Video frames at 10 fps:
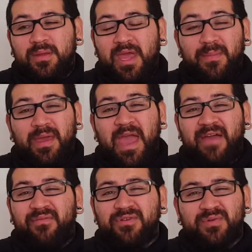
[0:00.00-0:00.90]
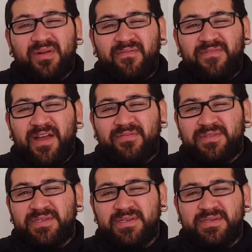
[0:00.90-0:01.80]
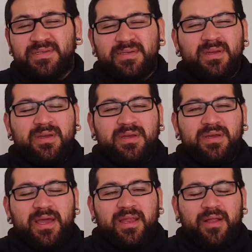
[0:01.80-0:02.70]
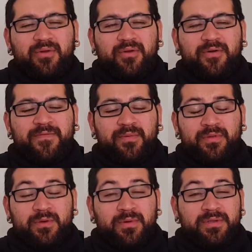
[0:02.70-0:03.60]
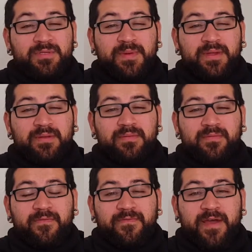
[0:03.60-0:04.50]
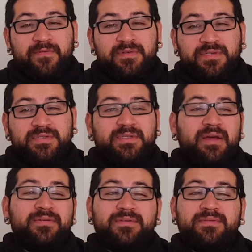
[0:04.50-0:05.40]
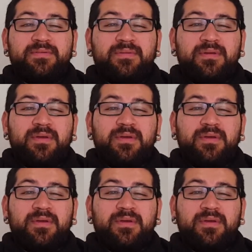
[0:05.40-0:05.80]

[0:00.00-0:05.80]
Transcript: it may average around 5 or 6. And I don't know if I really want to spend 5 or 6,000.